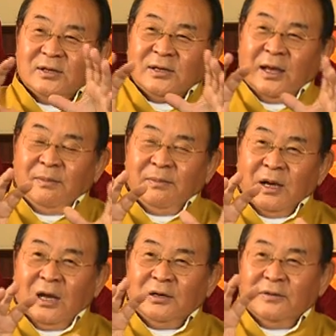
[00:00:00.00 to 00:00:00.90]
some
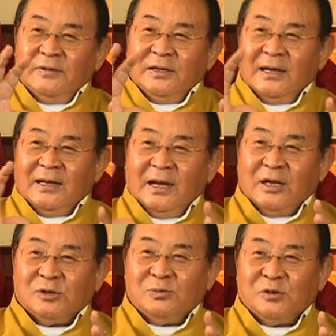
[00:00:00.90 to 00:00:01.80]
kind of
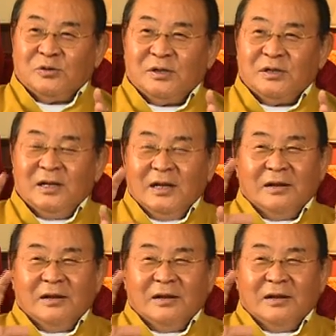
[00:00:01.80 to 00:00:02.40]
linkage between,